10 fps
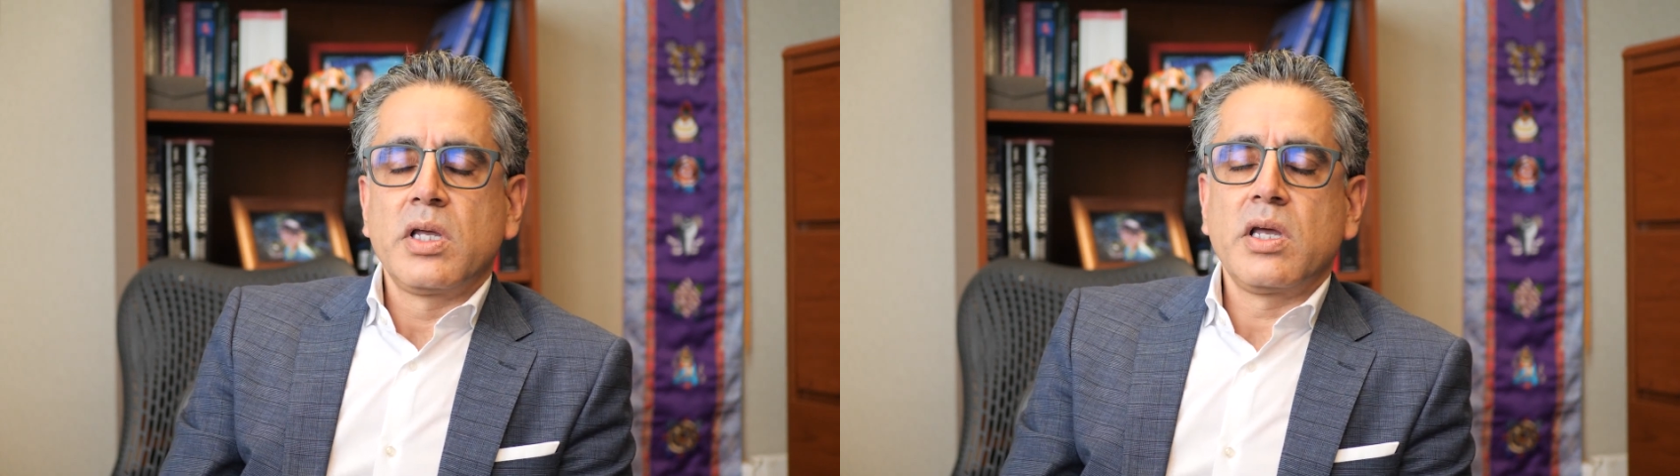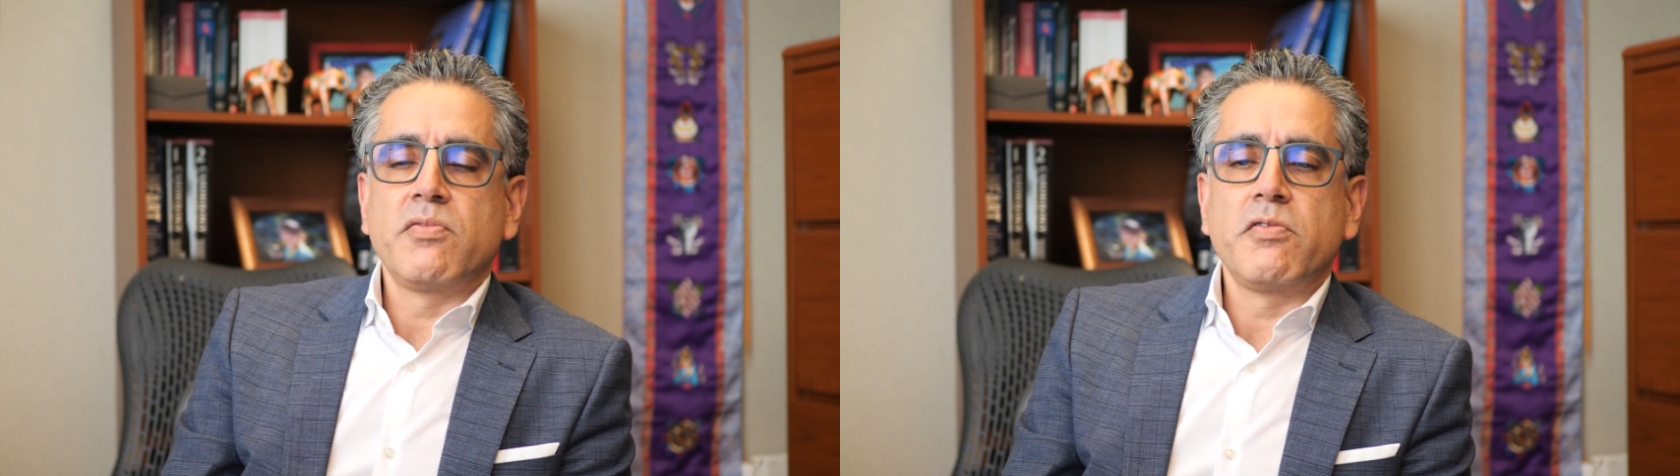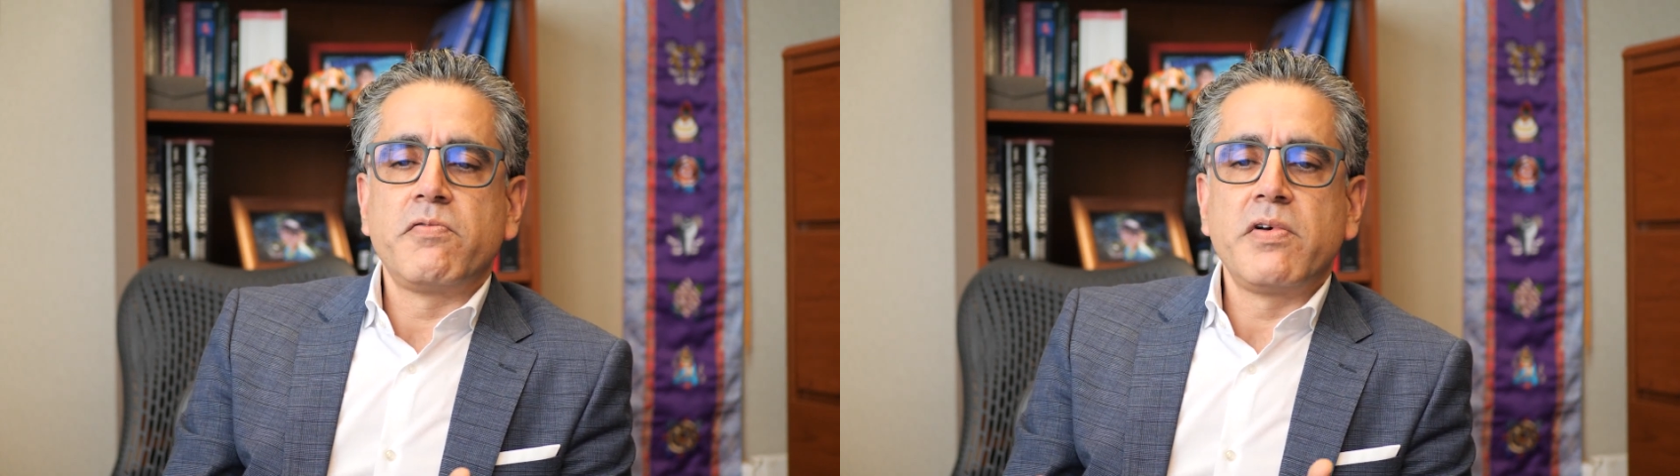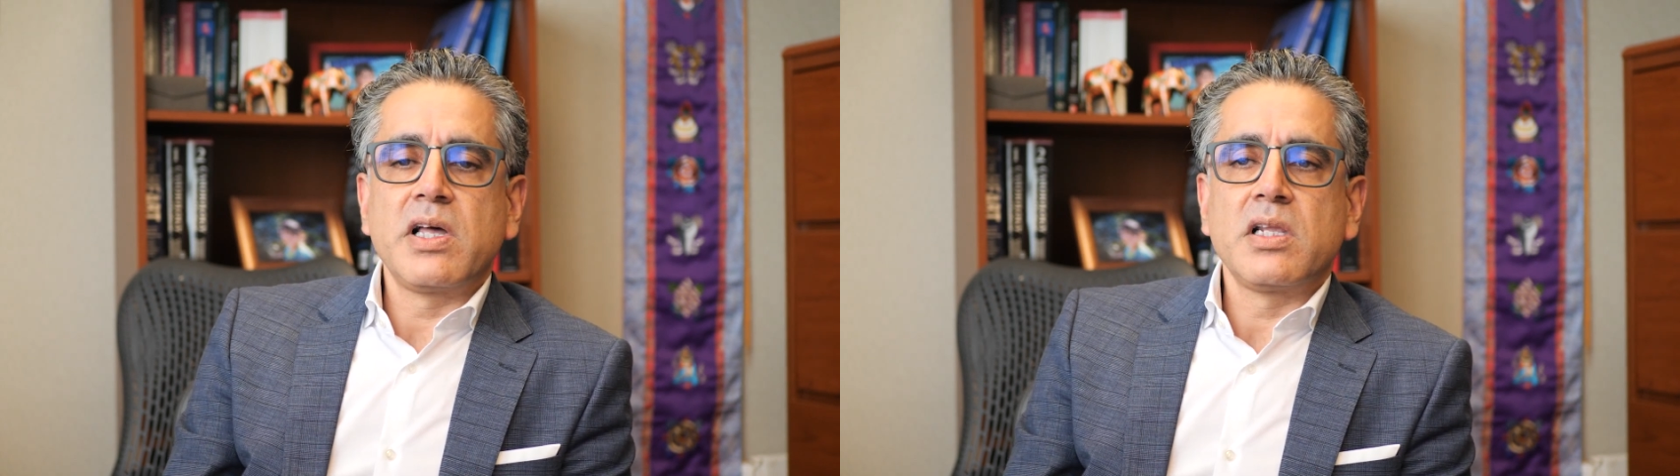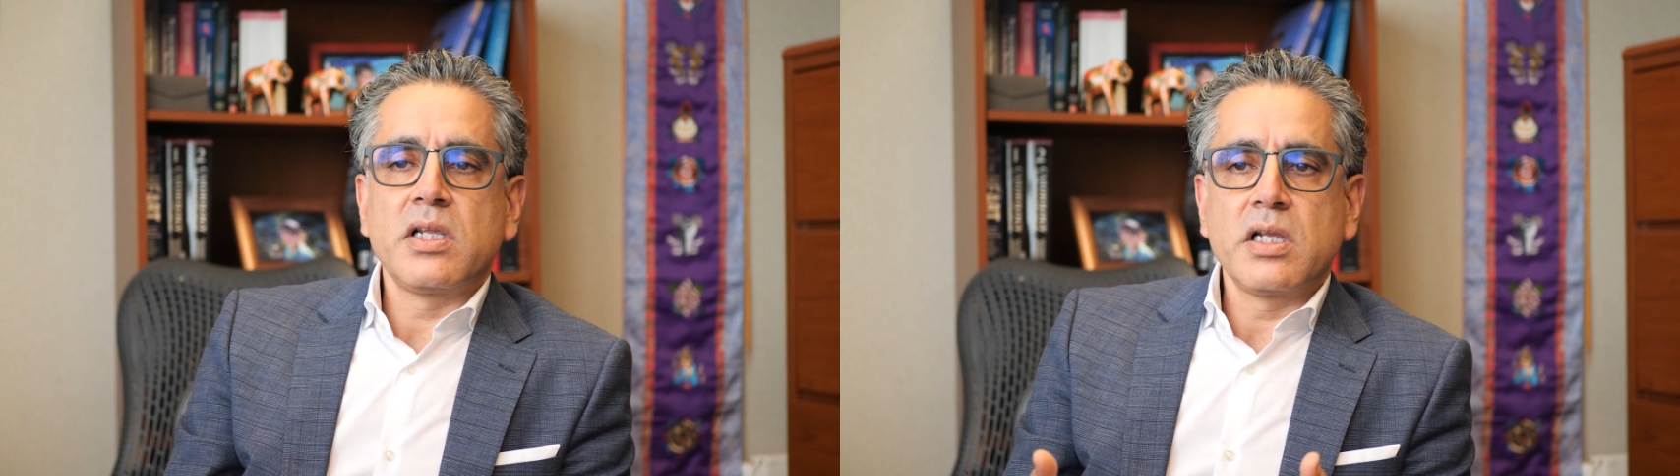have a
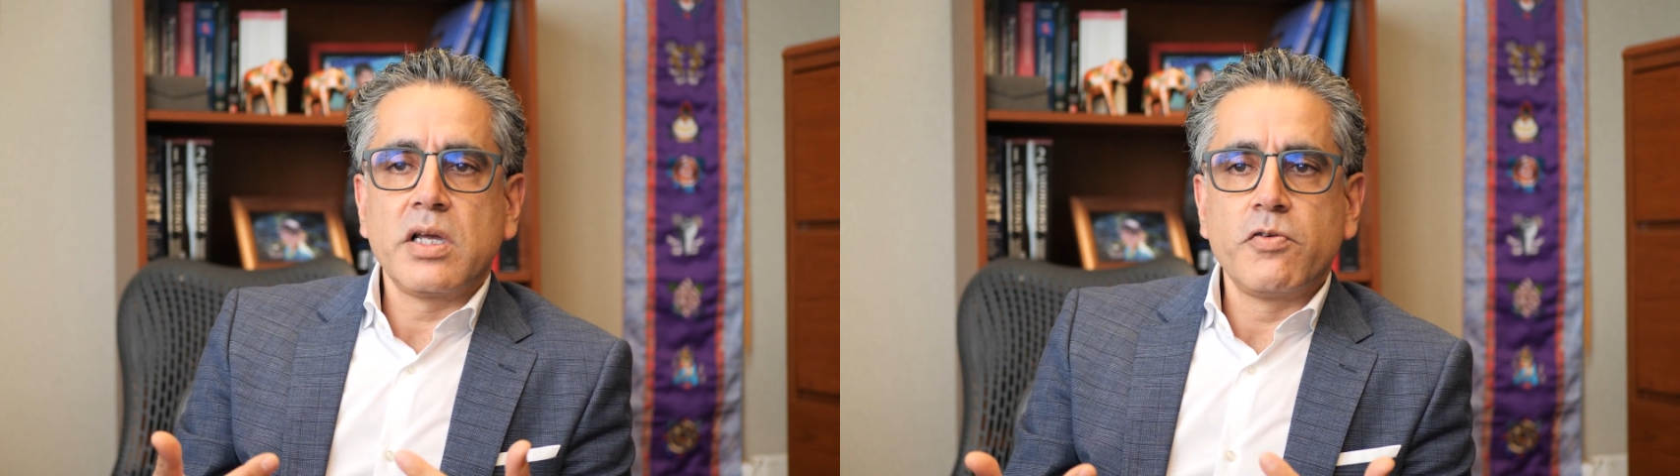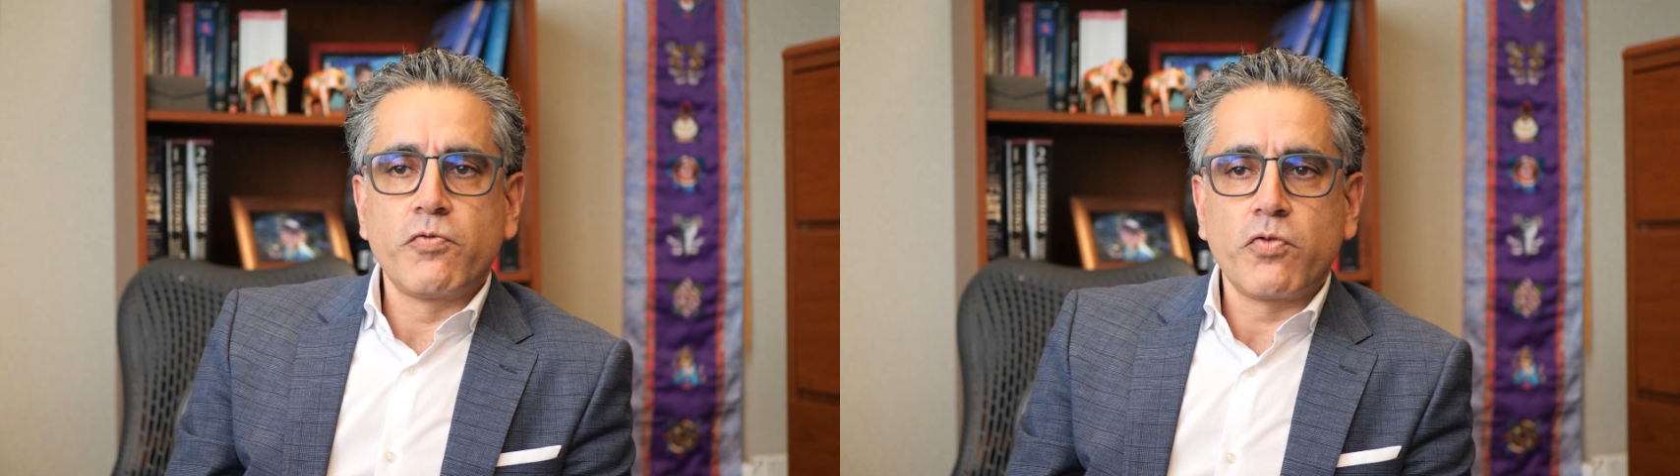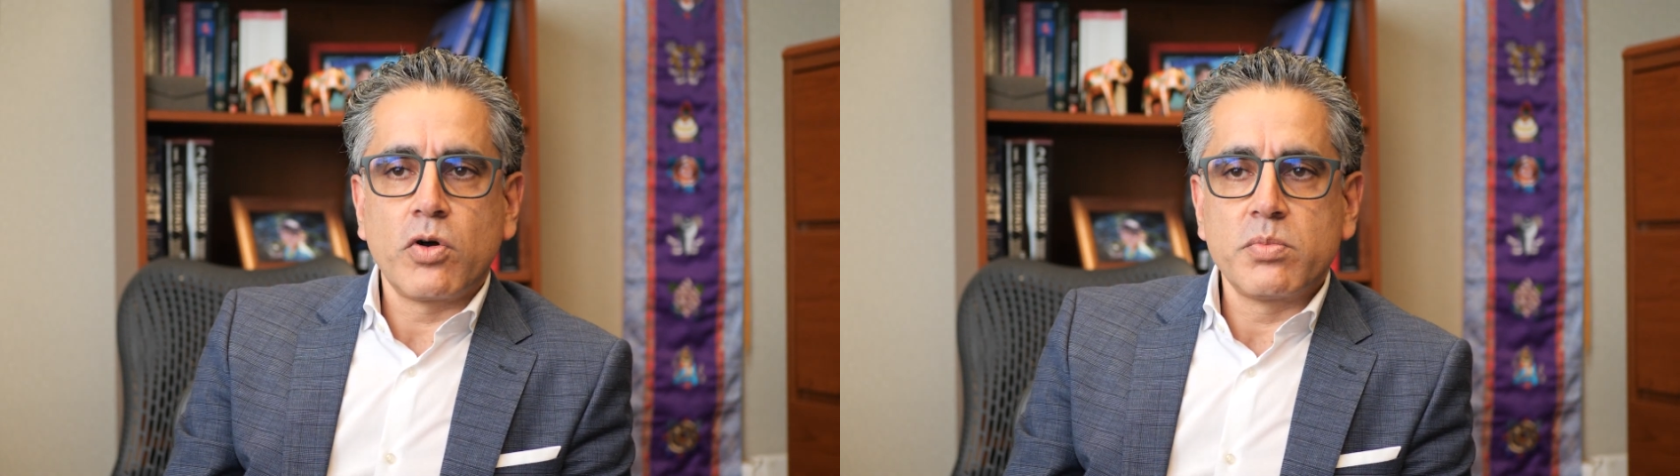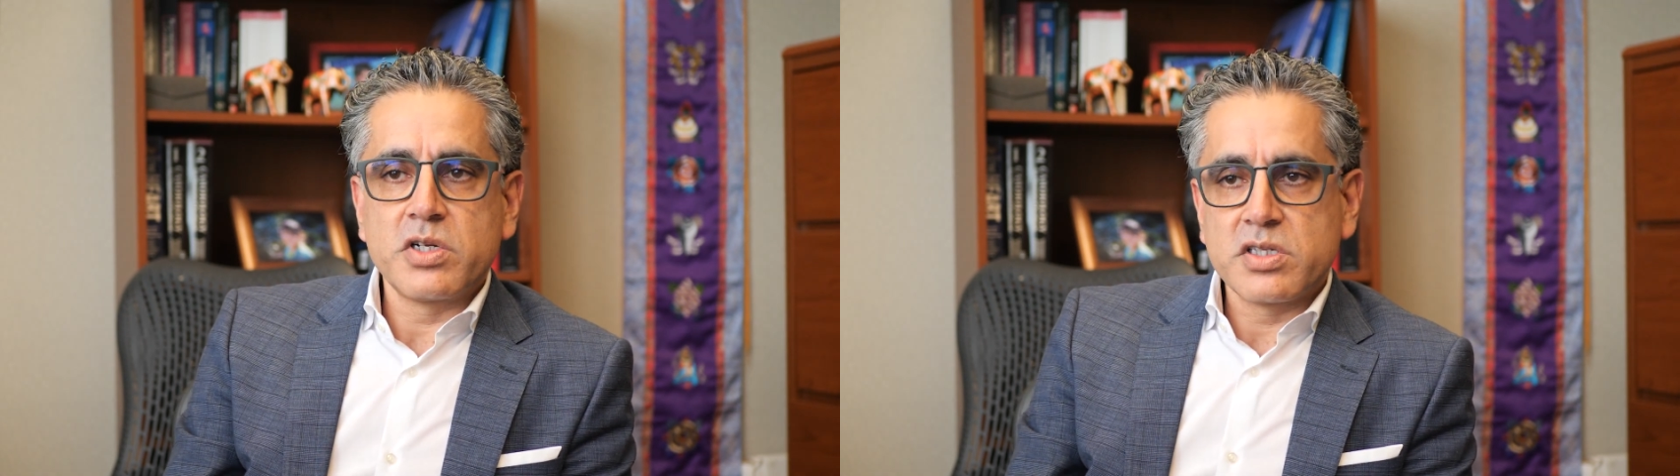well-informed